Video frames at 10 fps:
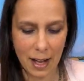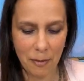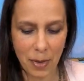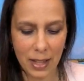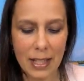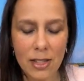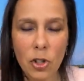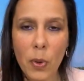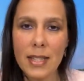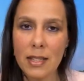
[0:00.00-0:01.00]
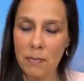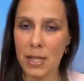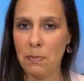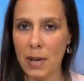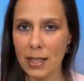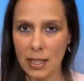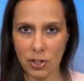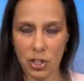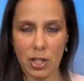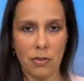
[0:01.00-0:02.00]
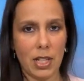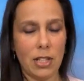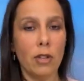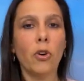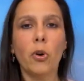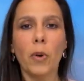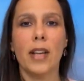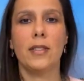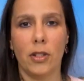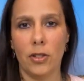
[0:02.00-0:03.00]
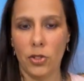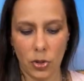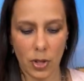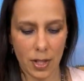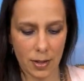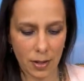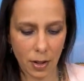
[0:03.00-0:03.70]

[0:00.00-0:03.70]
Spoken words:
But there's always a perspective shift, and you've always got a choice.